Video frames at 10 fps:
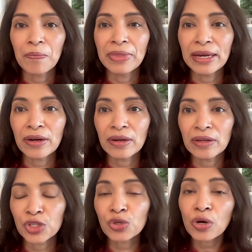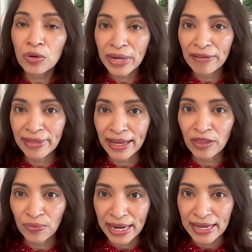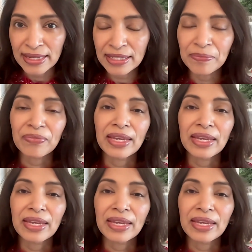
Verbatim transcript: They're short wavelength rays,